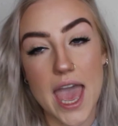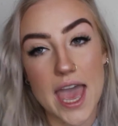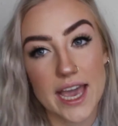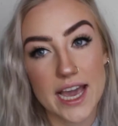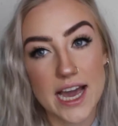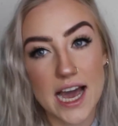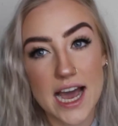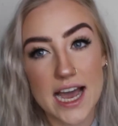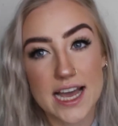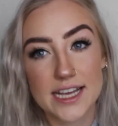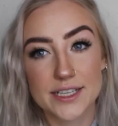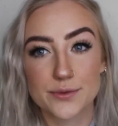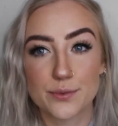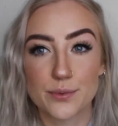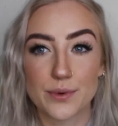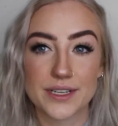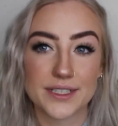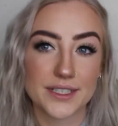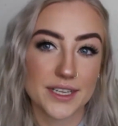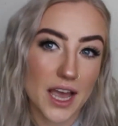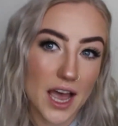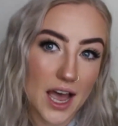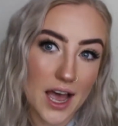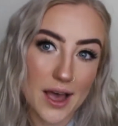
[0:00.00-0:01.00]
Hey guys,
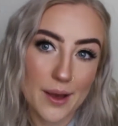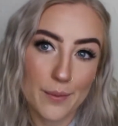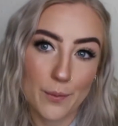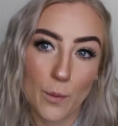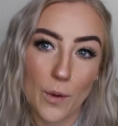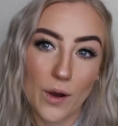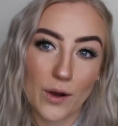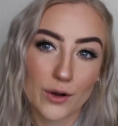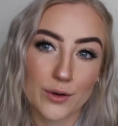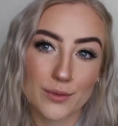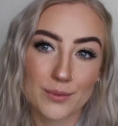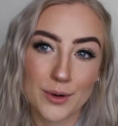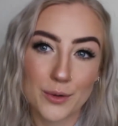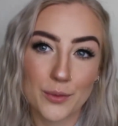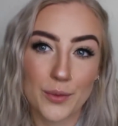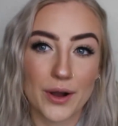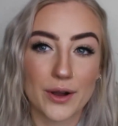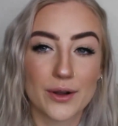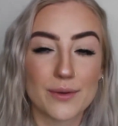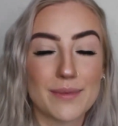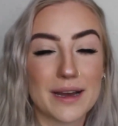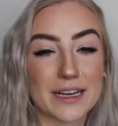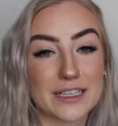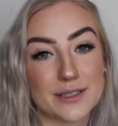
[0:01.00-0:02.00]
what's up?
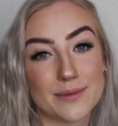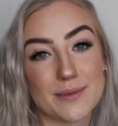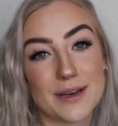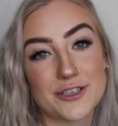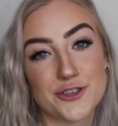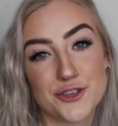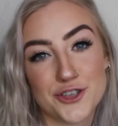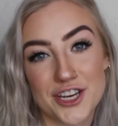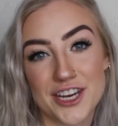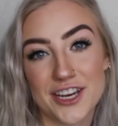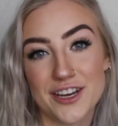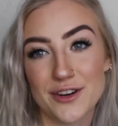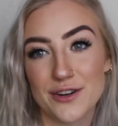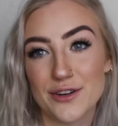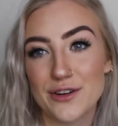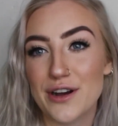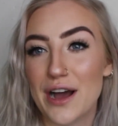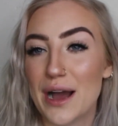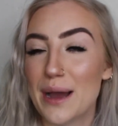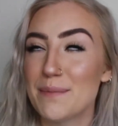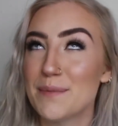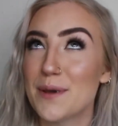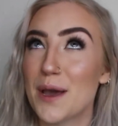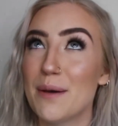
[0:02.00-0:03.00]
Welcome back to my channel.
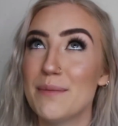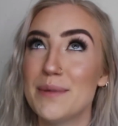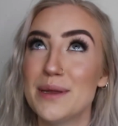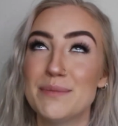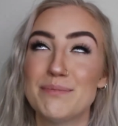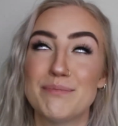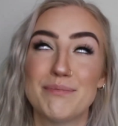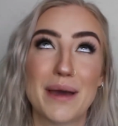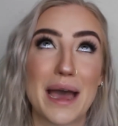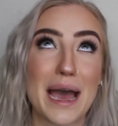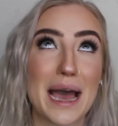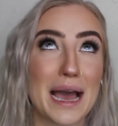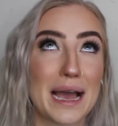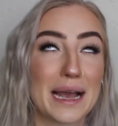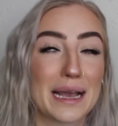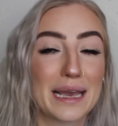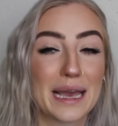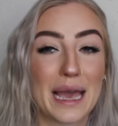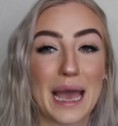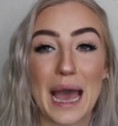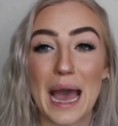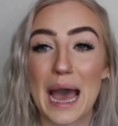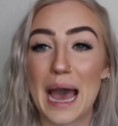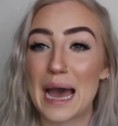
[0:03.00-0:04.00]
I'm coming
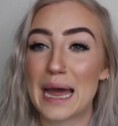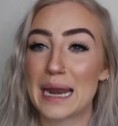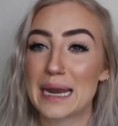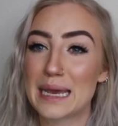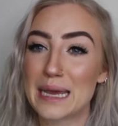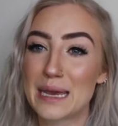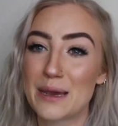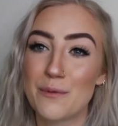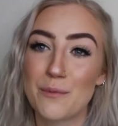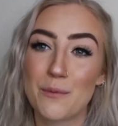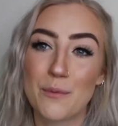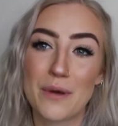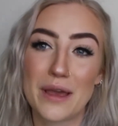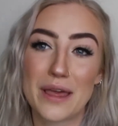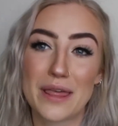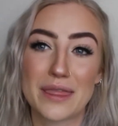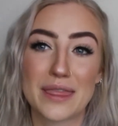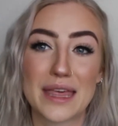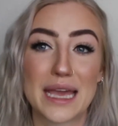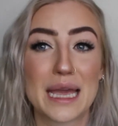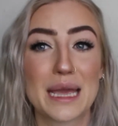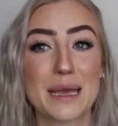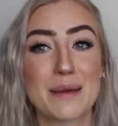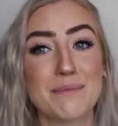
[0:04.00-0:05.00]
back at it with
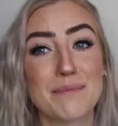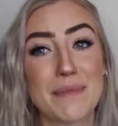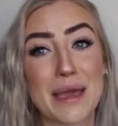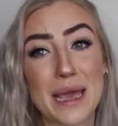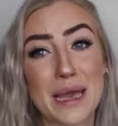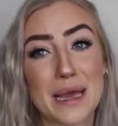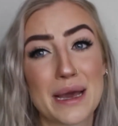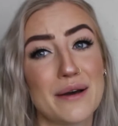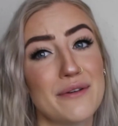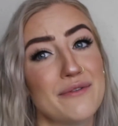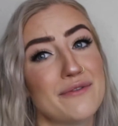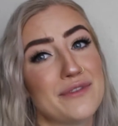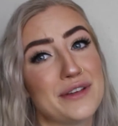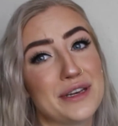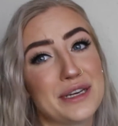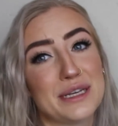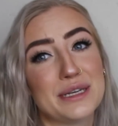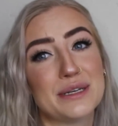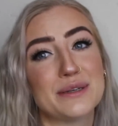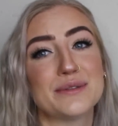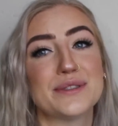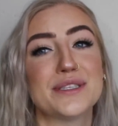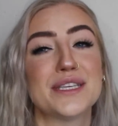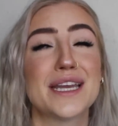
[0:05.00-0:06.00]
a makeup
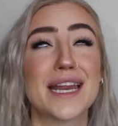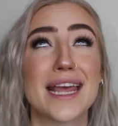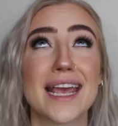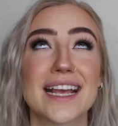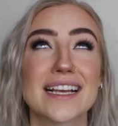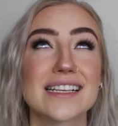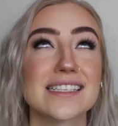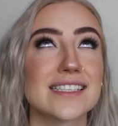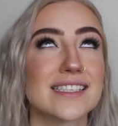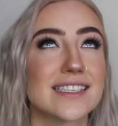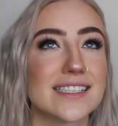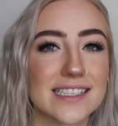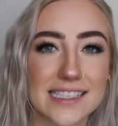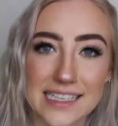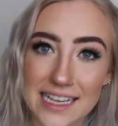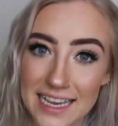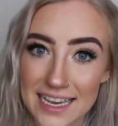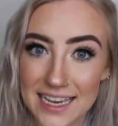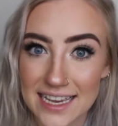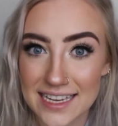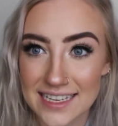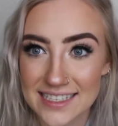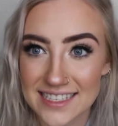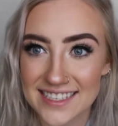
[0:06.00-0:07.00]
video today,
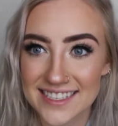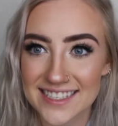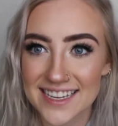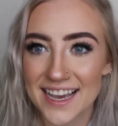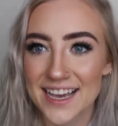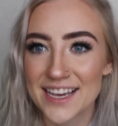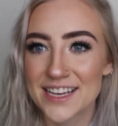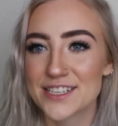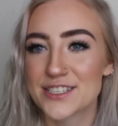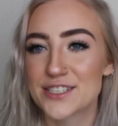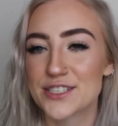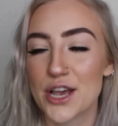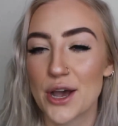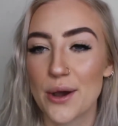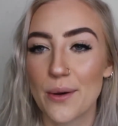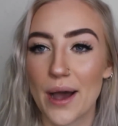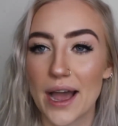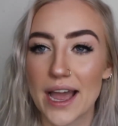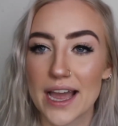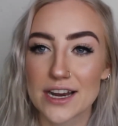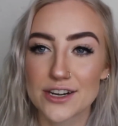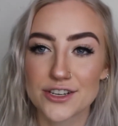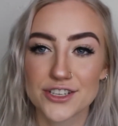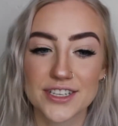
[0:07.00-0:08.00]
sis. So
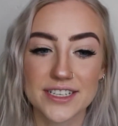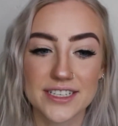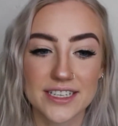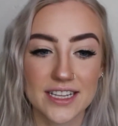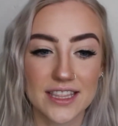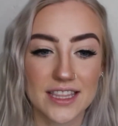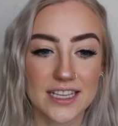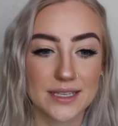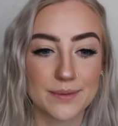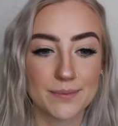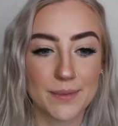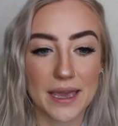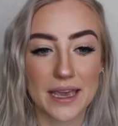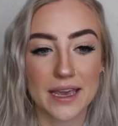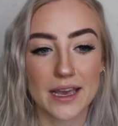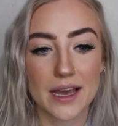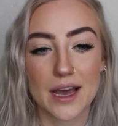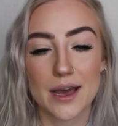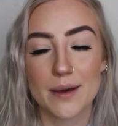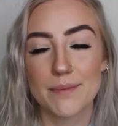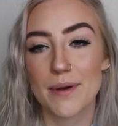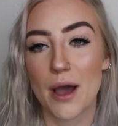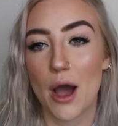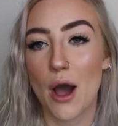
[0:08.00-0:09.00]
I actually did this
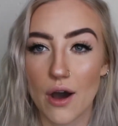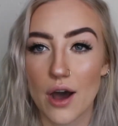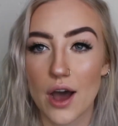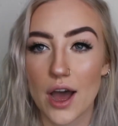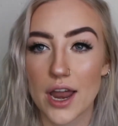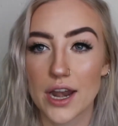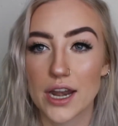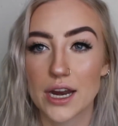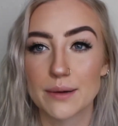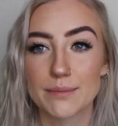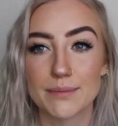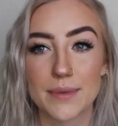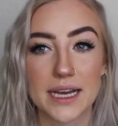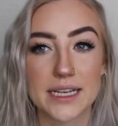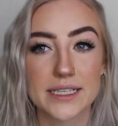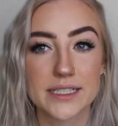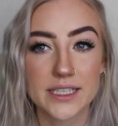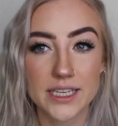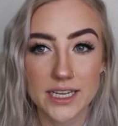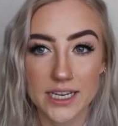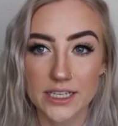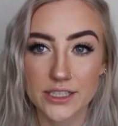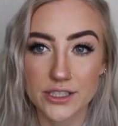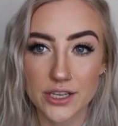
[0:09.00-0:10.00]
makeup on my
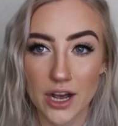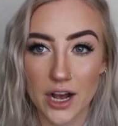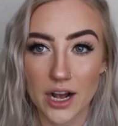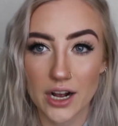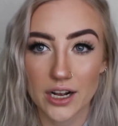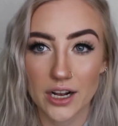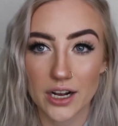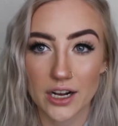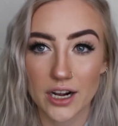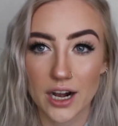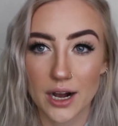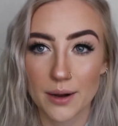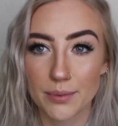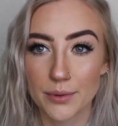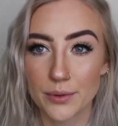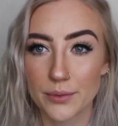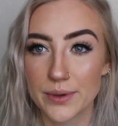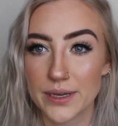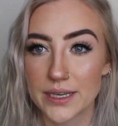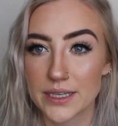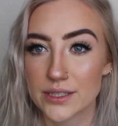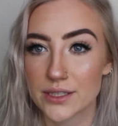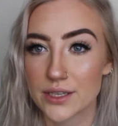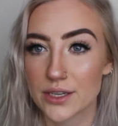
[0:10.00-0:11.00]
TikTok a couple
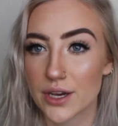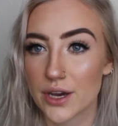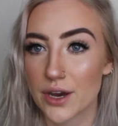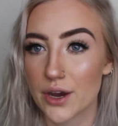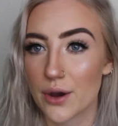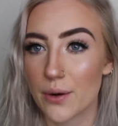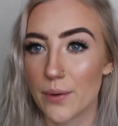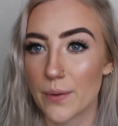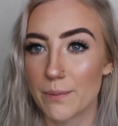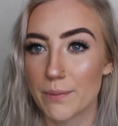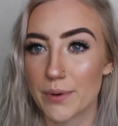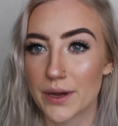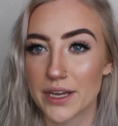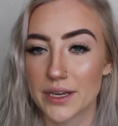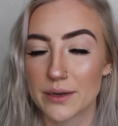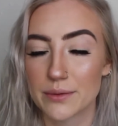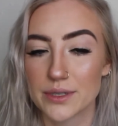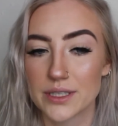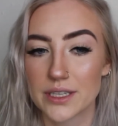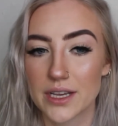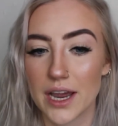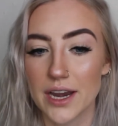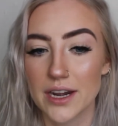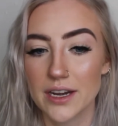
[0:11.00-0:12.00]
weeks ago, but it
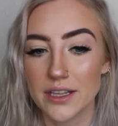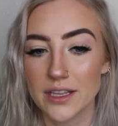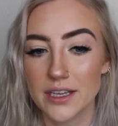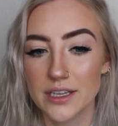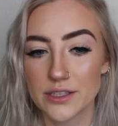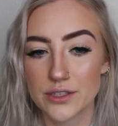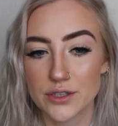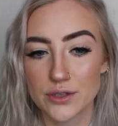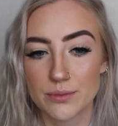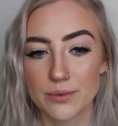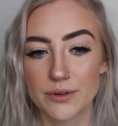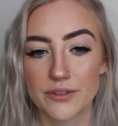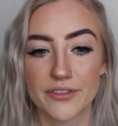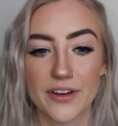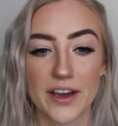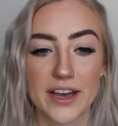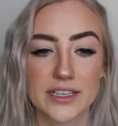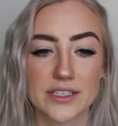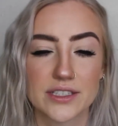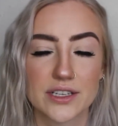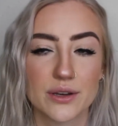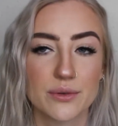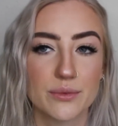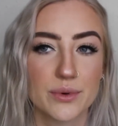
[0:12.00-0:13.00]
was kind of like super
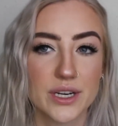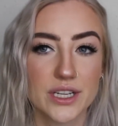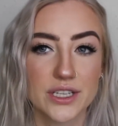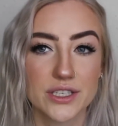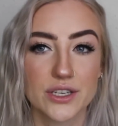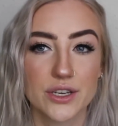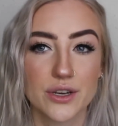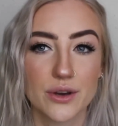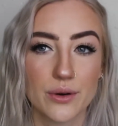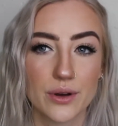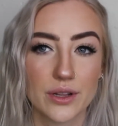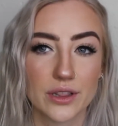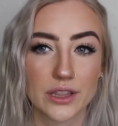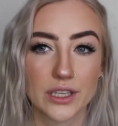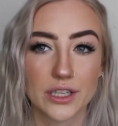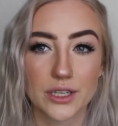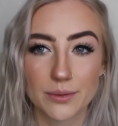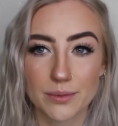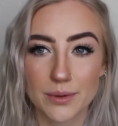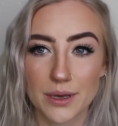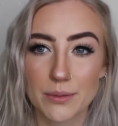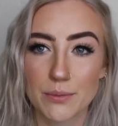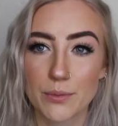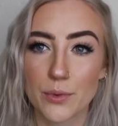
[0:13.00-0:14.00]
fast and I wanted to go a little
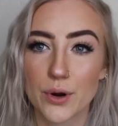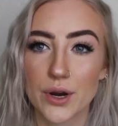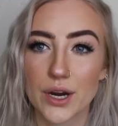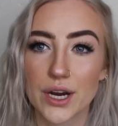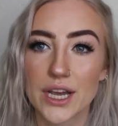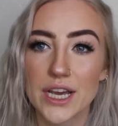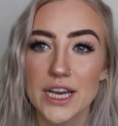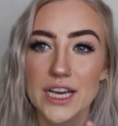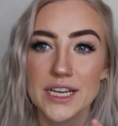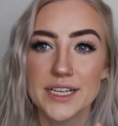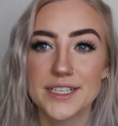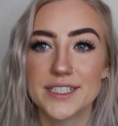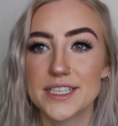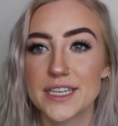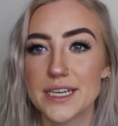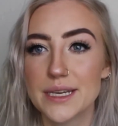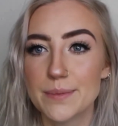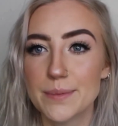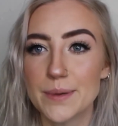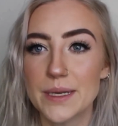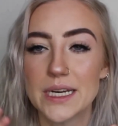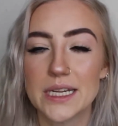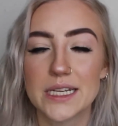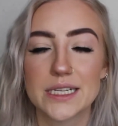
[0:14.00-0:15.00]
bit more
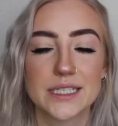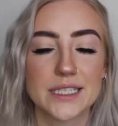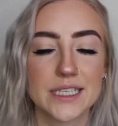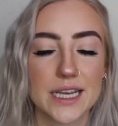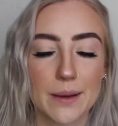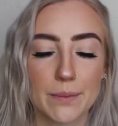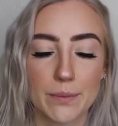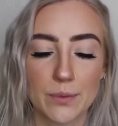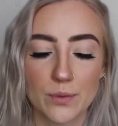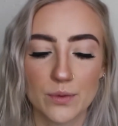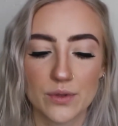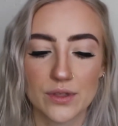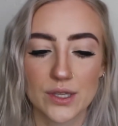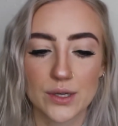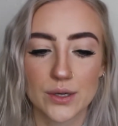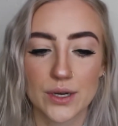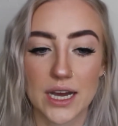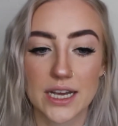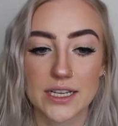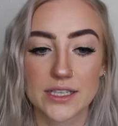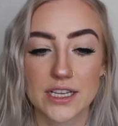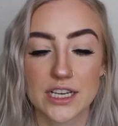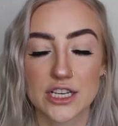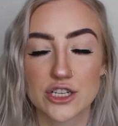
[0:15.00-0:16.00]
deep and in depth with you
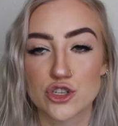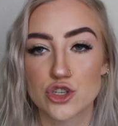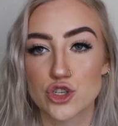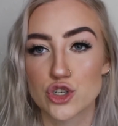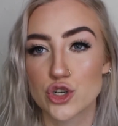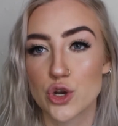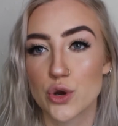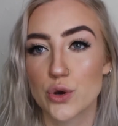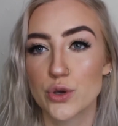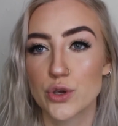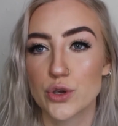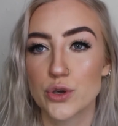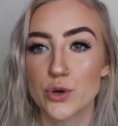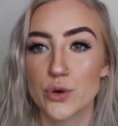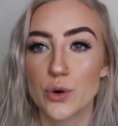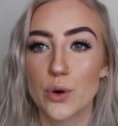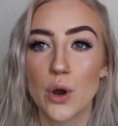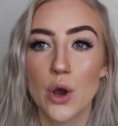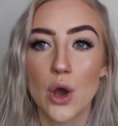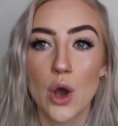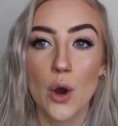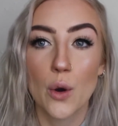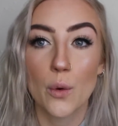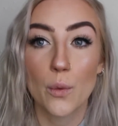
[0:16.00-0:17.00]
guys and show you
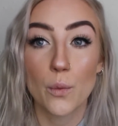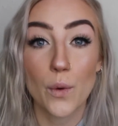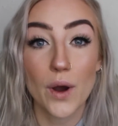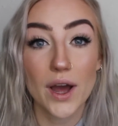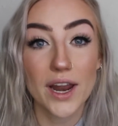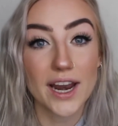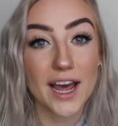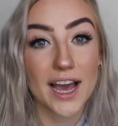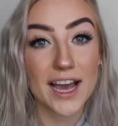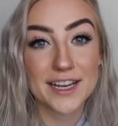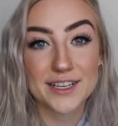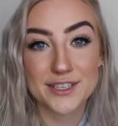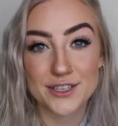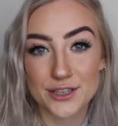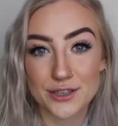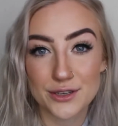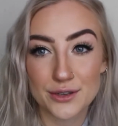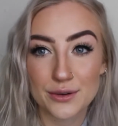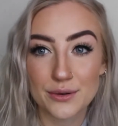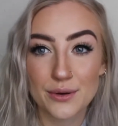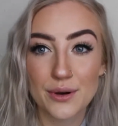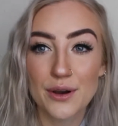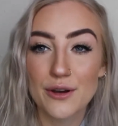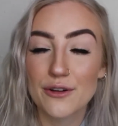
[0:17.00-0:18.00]
what I
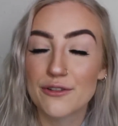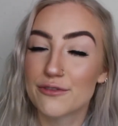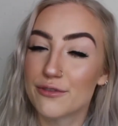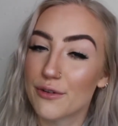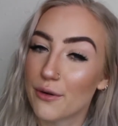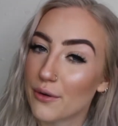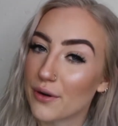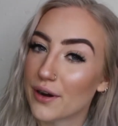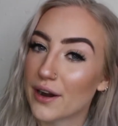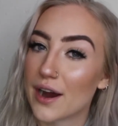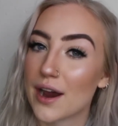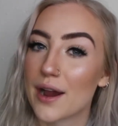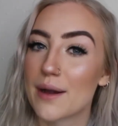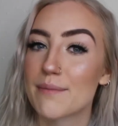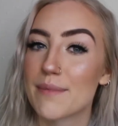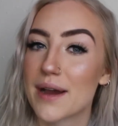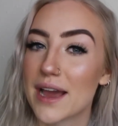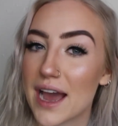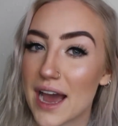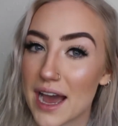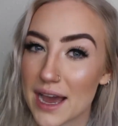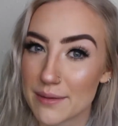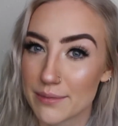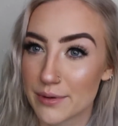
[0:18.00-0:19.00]
do for
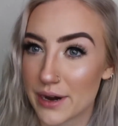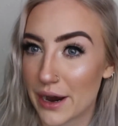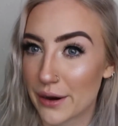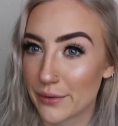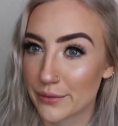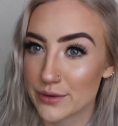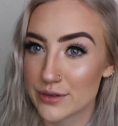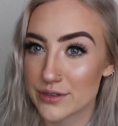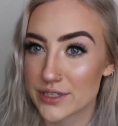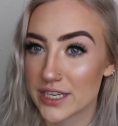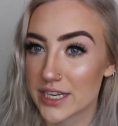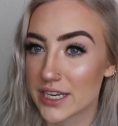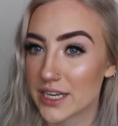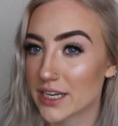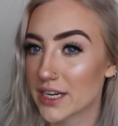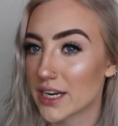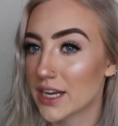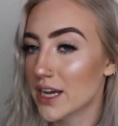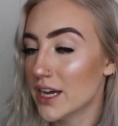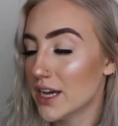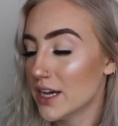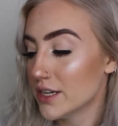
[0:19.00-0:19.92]
my eyebrow routine.